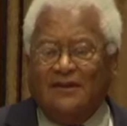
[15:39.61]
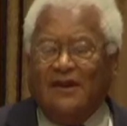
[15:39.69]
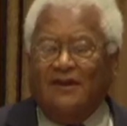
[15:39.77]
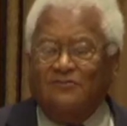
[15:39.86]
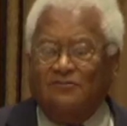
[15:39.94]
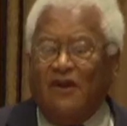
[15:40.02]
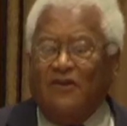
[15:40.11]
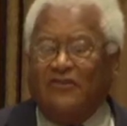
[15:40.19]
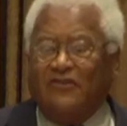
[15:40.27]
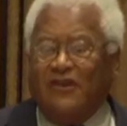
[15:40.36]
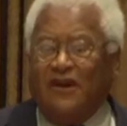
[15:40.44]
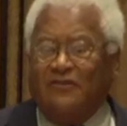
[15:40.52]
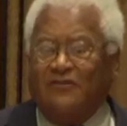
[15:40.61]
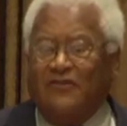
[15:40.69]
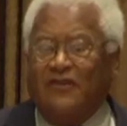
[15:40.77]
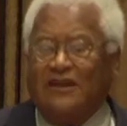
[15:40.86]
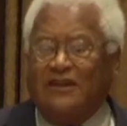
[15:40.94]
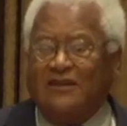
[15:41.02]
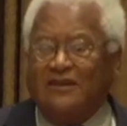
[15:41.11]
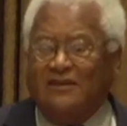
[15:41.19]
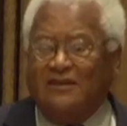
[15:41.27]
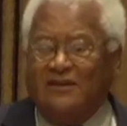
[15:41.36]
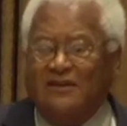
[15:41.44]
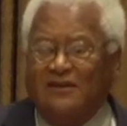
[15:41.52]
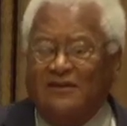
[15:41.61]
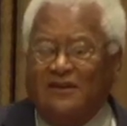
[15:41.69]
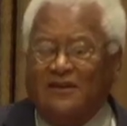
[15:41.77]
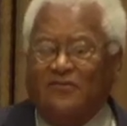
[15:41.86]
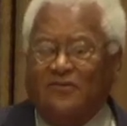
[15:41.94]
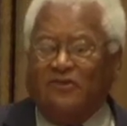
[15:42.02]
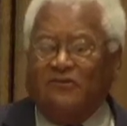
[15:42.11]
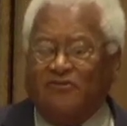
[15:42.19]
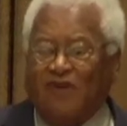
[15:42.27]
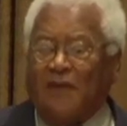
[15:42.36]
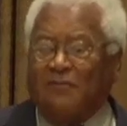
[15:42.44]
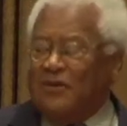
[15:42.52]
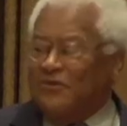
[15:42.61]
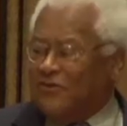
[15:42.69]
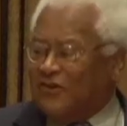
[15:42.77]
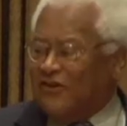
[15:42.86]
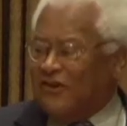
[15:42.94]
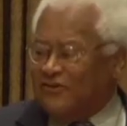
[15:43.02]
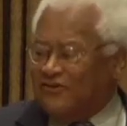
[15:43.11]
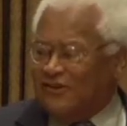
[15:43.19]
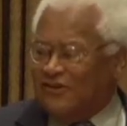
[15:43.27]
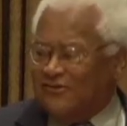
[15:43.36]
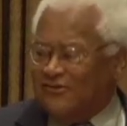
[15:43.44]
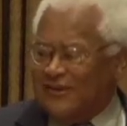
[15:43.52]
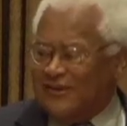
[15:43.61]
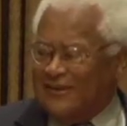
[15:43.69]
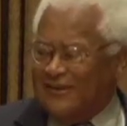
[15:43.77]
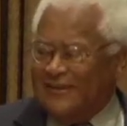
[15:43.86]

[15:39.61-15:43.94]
and rest our feet if we are shopping with our children.